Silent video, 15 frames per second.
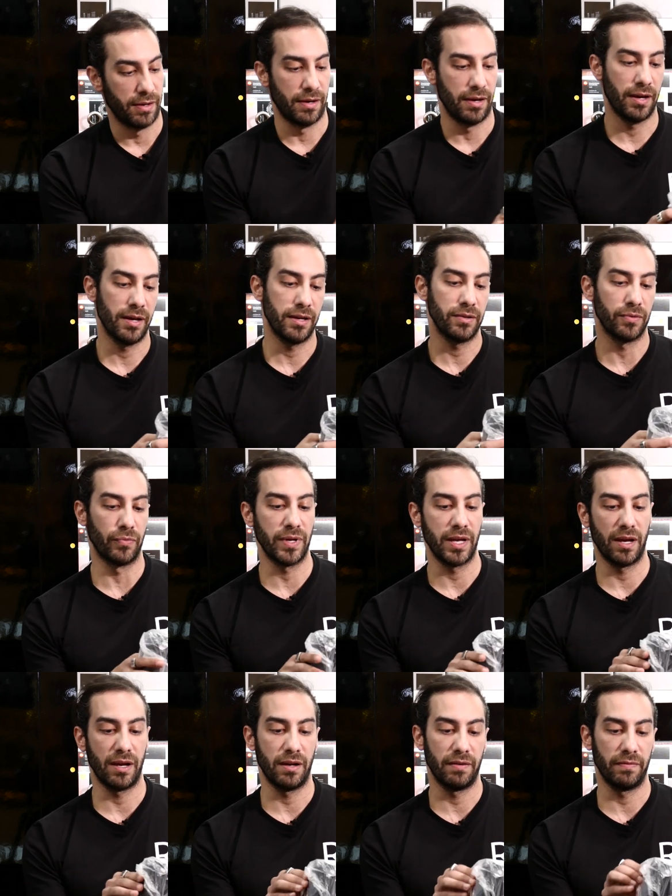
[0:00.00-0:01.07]
and we
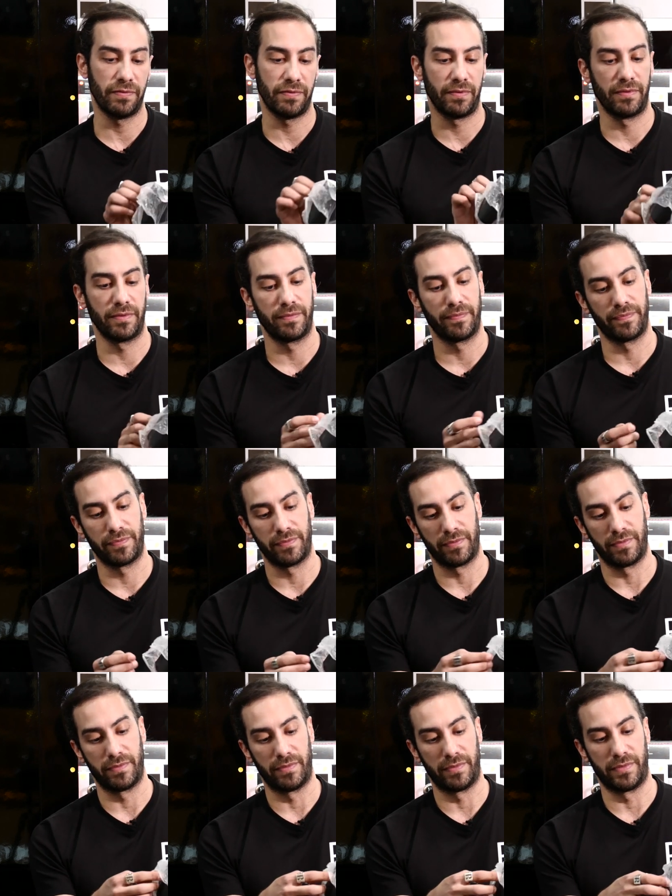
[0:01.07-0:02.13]
have
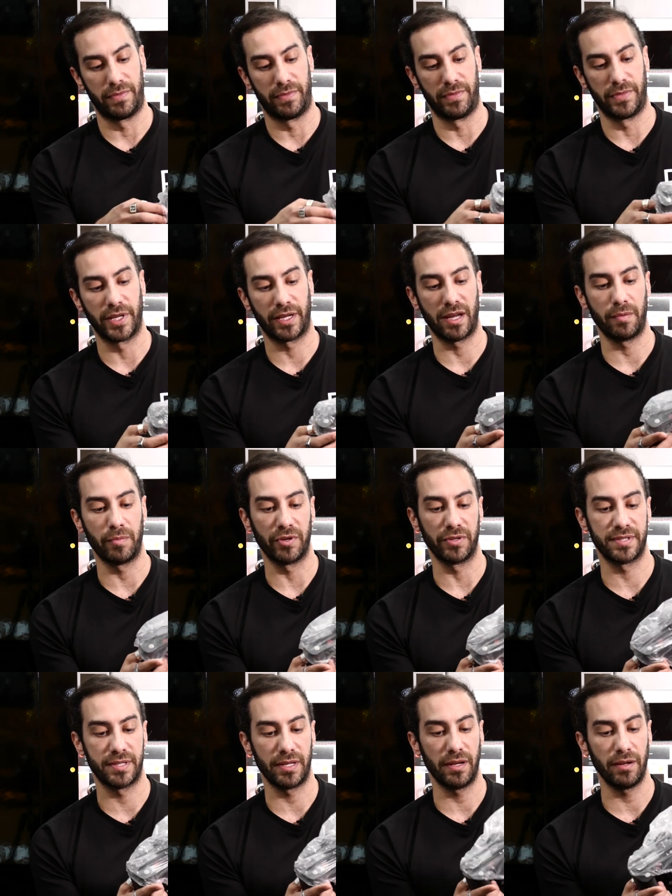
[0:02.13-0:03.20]
the camera
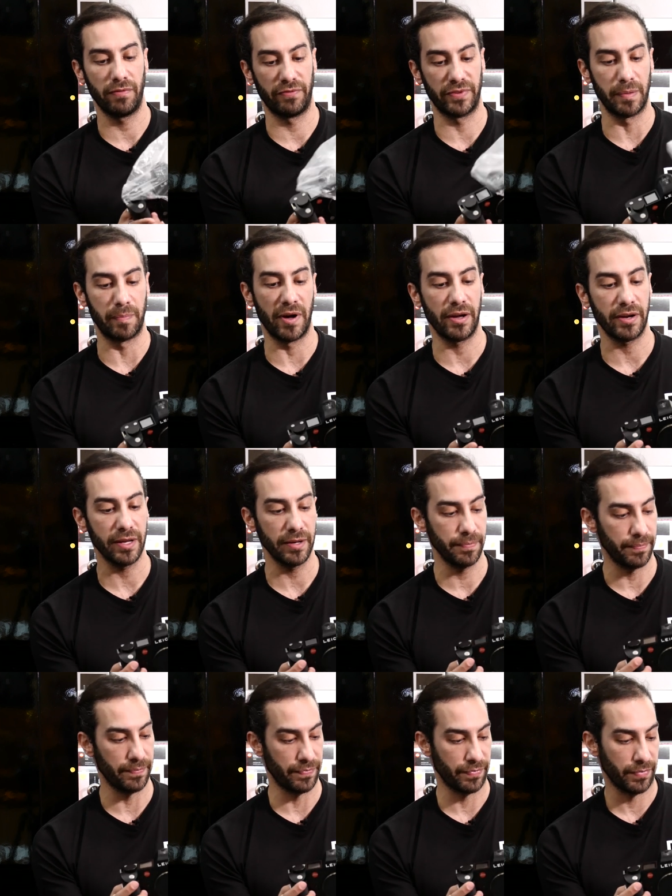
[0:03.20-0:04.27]
itself, the body,
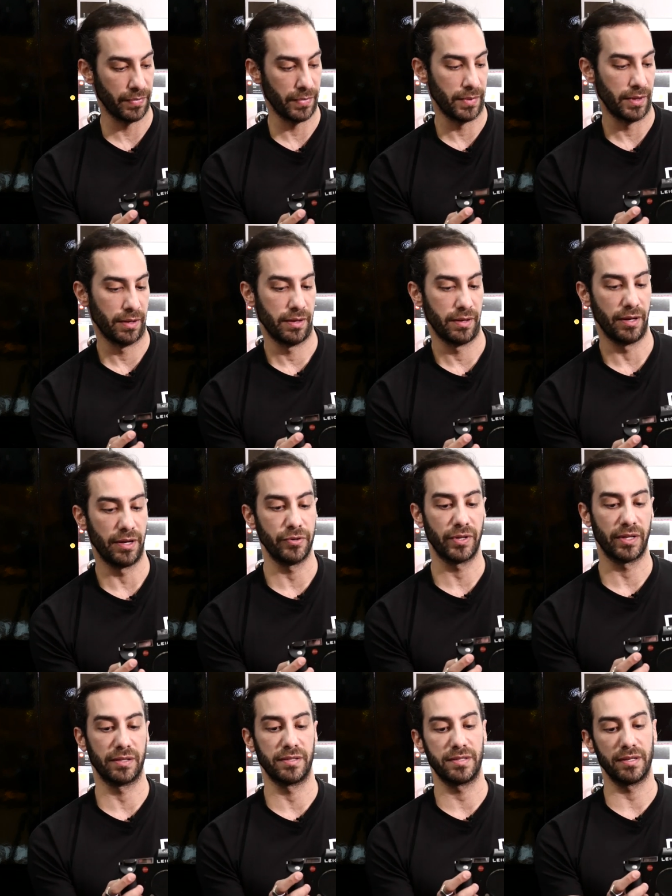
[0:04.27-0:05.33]
and you
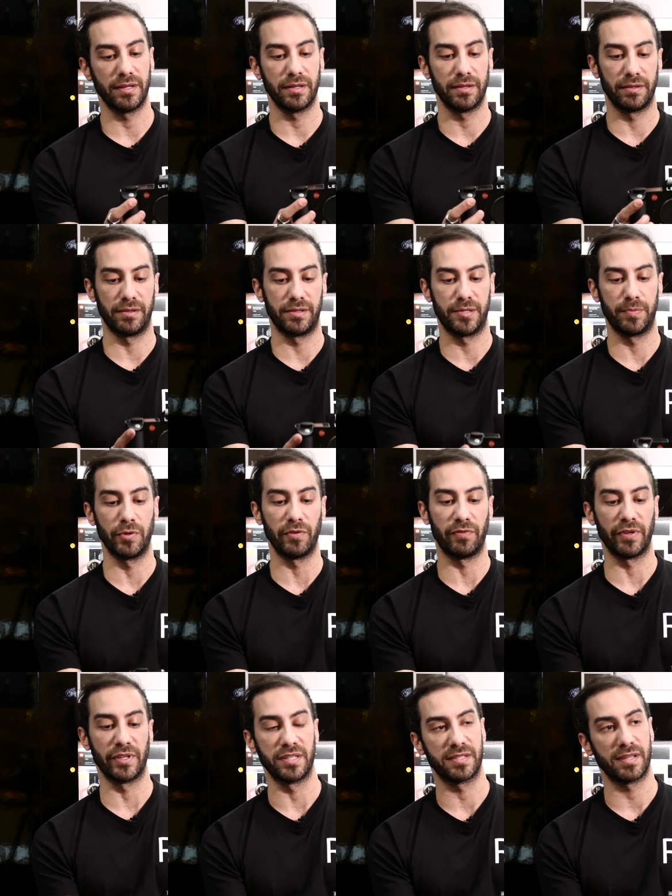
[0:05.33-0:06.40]
can see it's
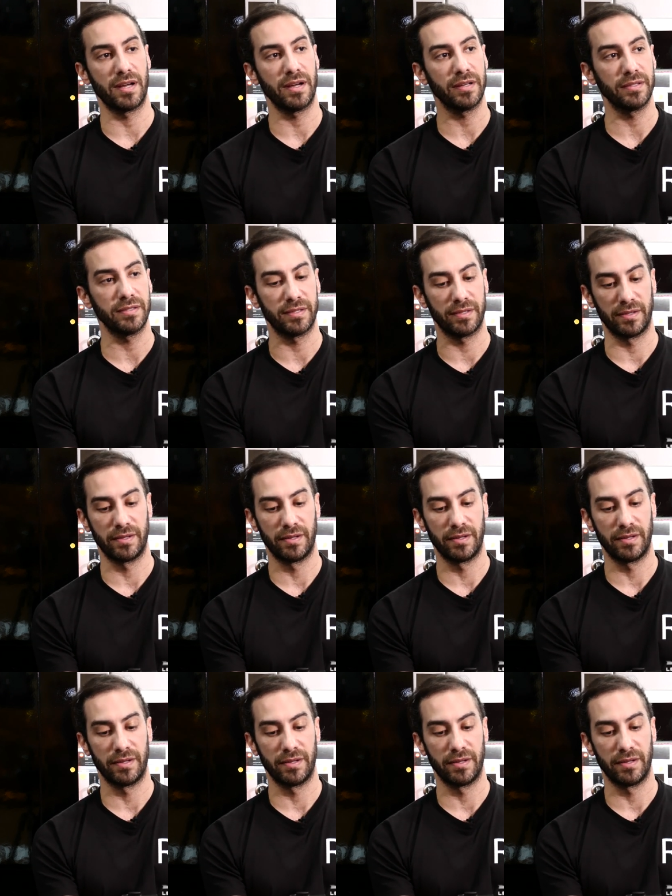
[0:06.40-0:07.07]
beautifully designed,